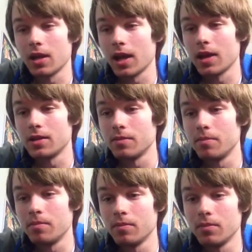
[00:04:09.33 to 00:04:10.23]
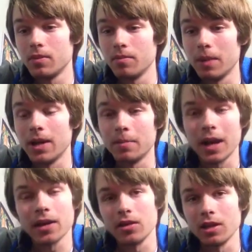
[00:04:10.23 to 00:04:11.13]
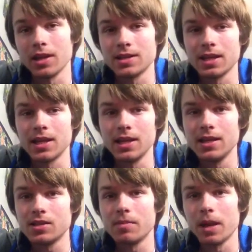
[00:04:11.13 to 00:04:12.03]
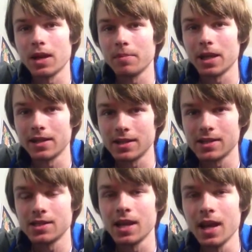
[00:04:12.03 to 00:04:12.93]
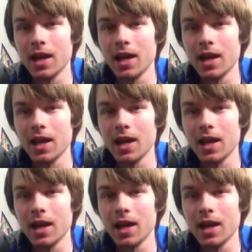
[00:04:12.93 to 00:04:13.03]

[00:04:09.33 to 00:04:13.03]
And Manny Pacquiao, like I said, he needs to make up that distance.